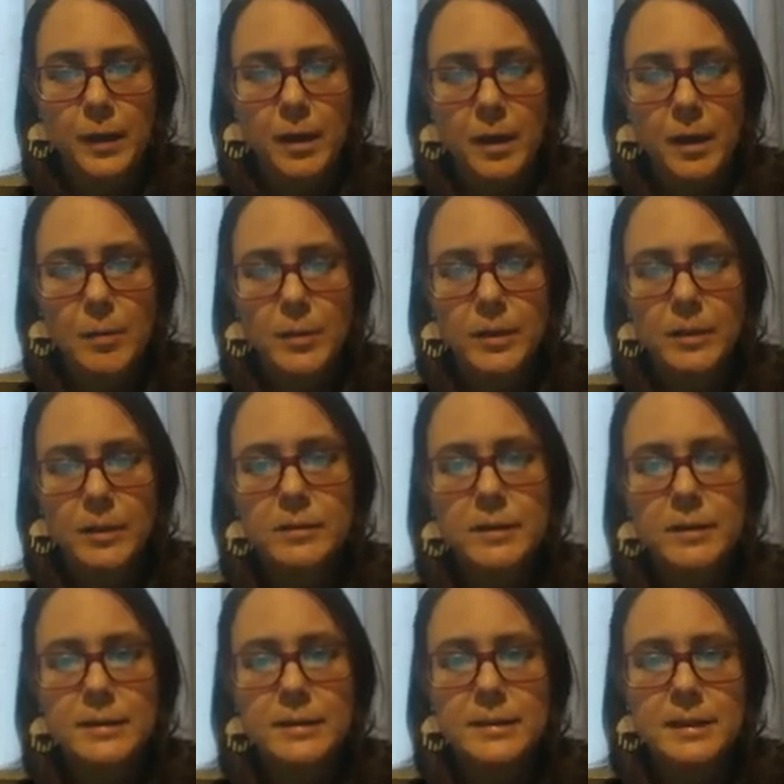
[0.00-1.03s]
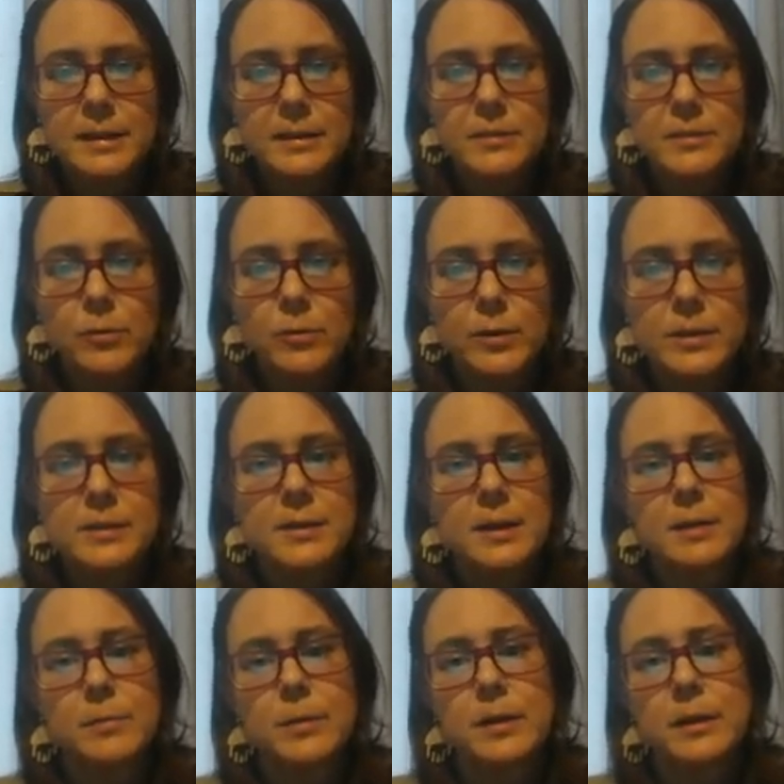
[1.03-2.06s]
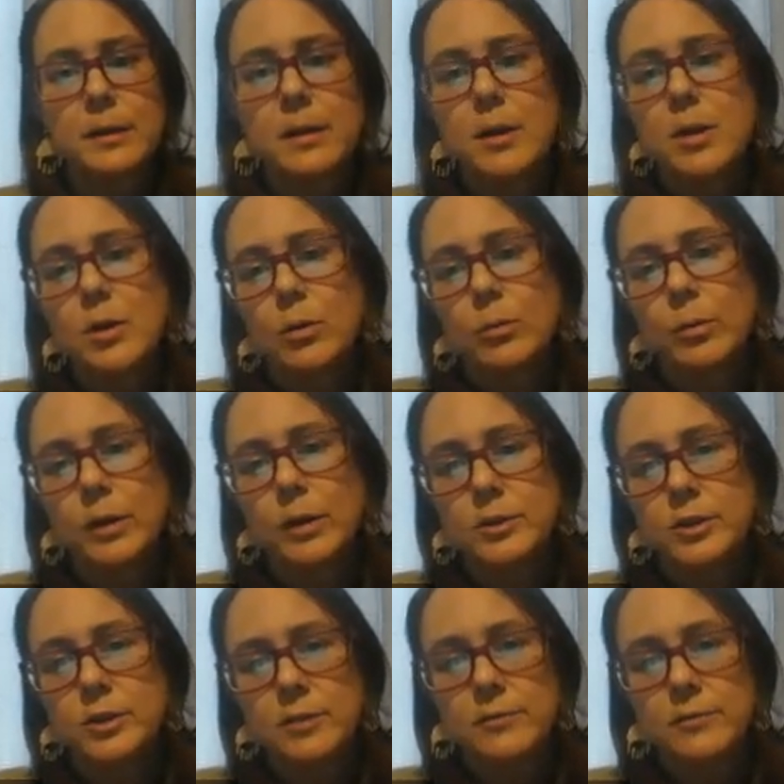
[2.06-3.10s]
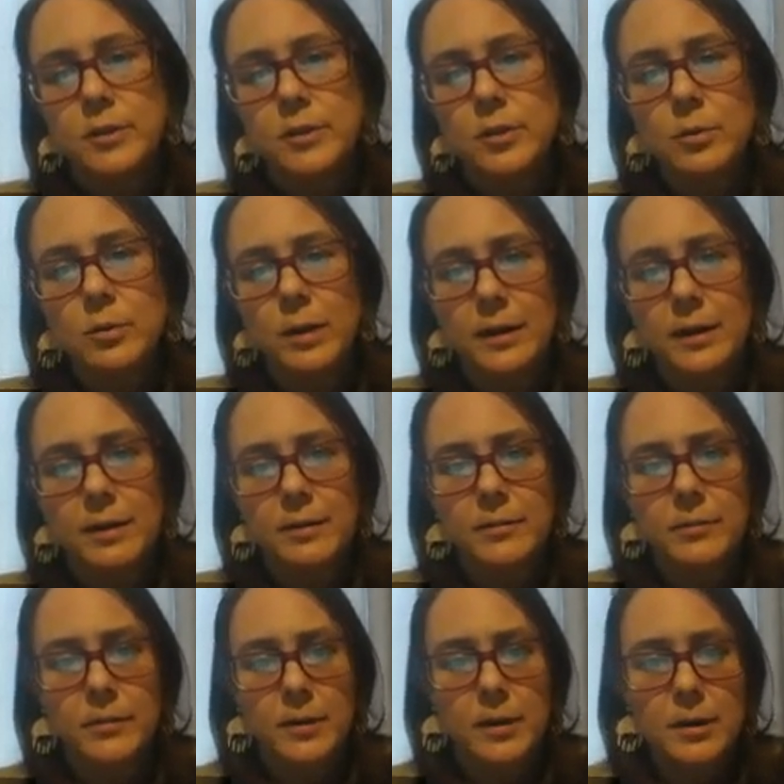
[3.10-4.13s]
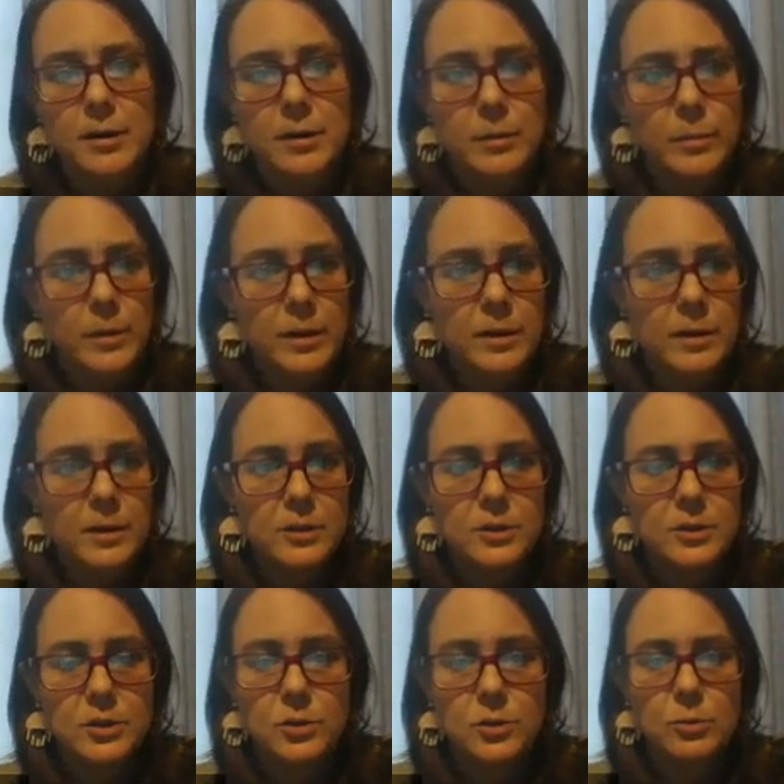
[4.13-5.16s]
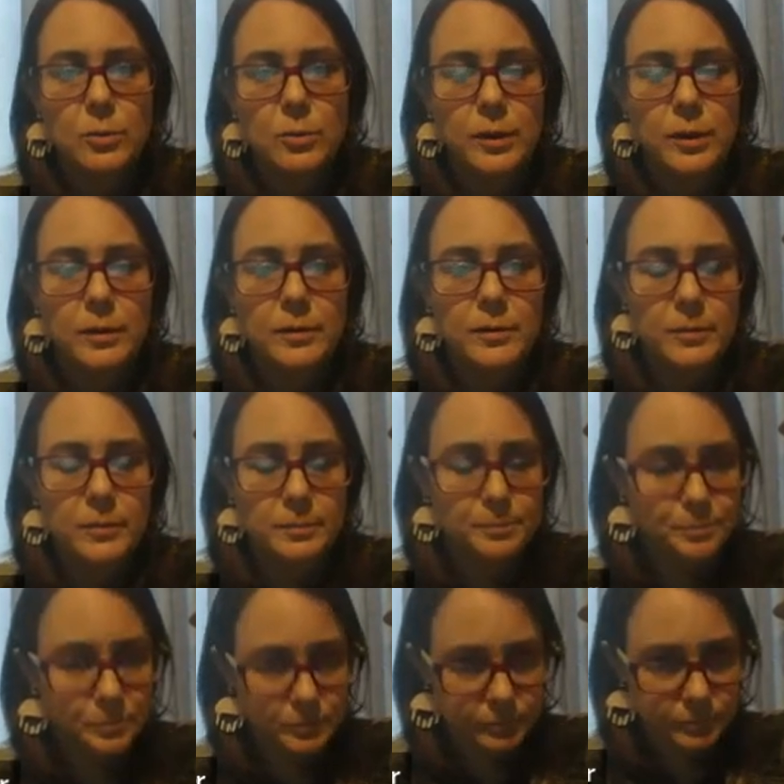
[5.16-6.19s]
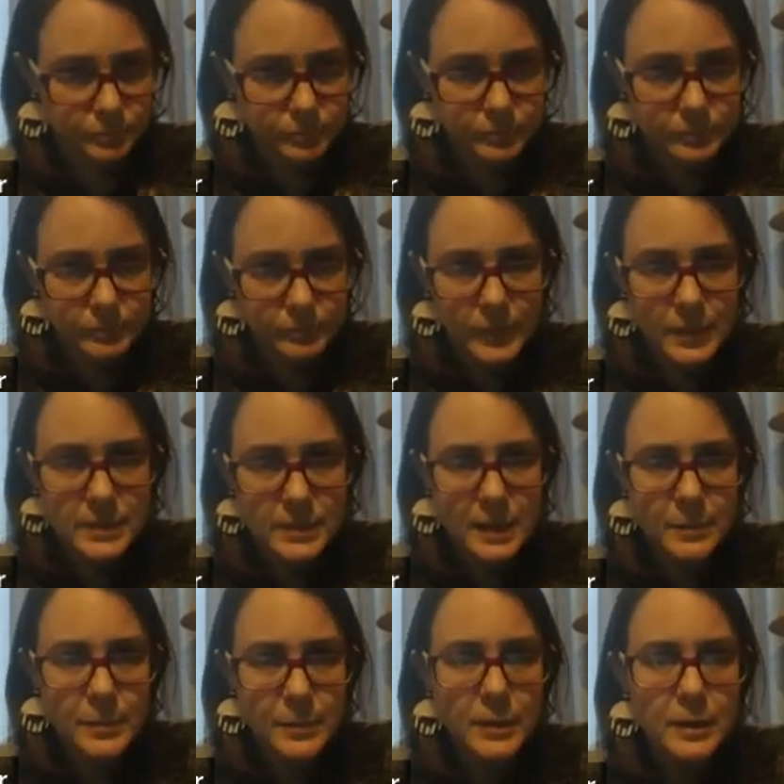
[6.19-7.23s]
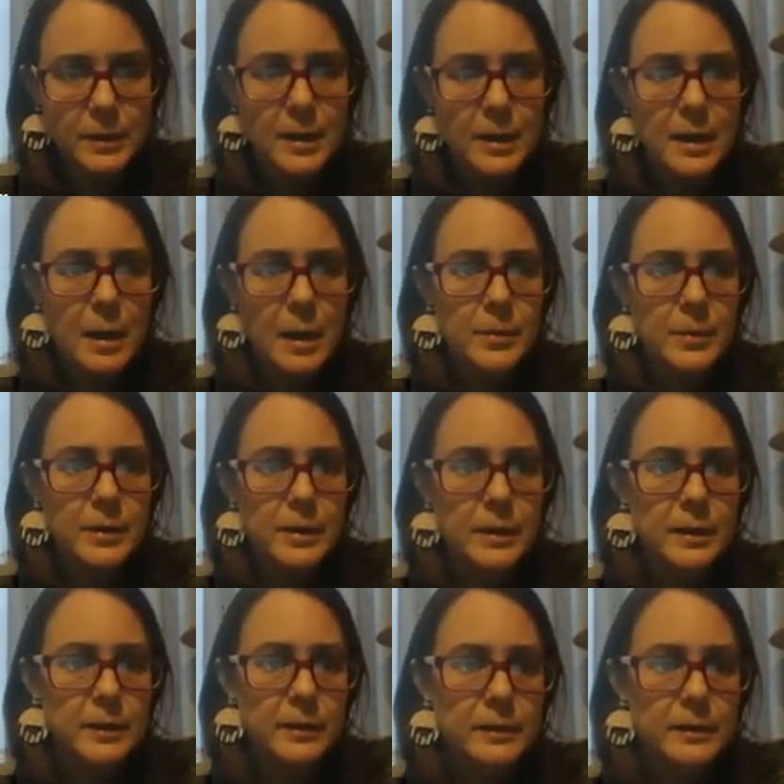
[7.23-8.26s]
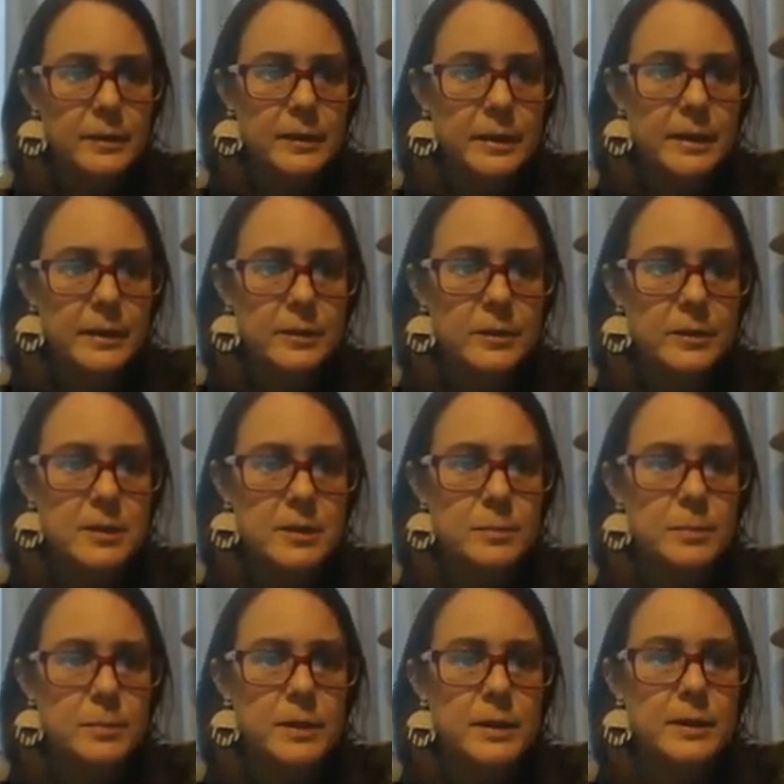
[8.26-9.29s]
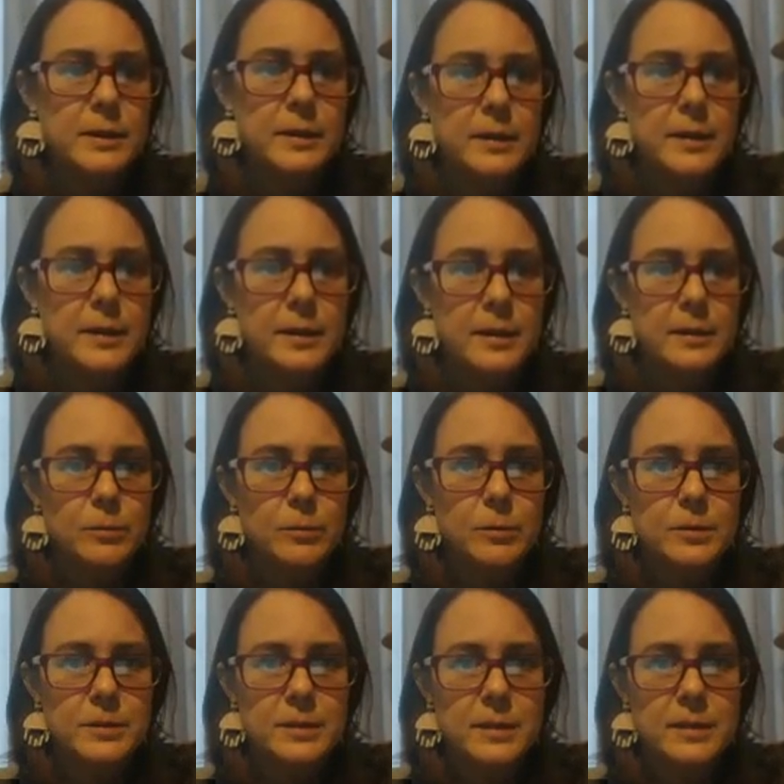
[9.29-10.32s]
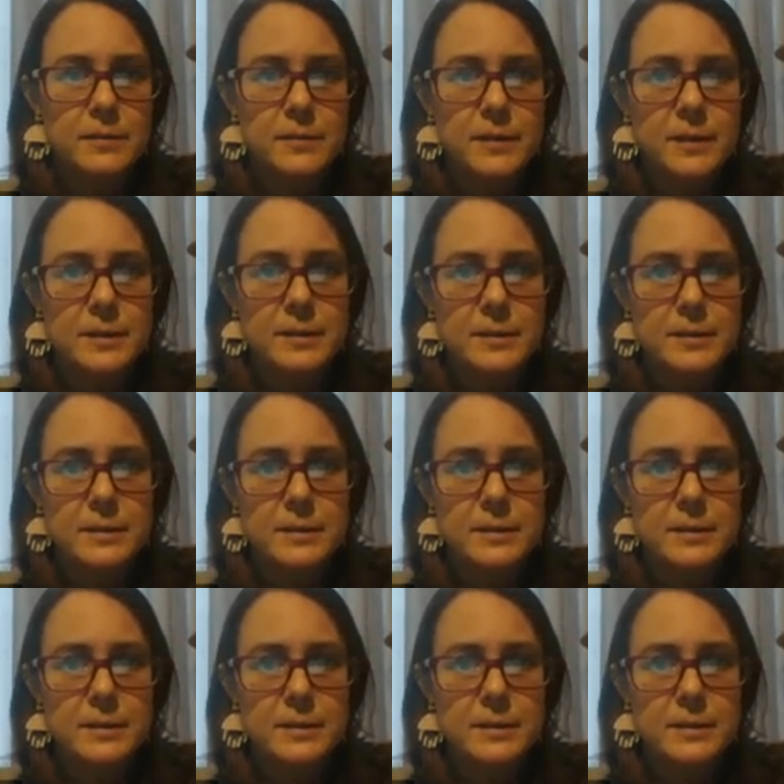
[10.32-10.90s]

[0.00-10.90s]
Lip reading: Another nice thing is voice typing, which if you have an issue with typing, I'm going to hit click to speak and we'll see if this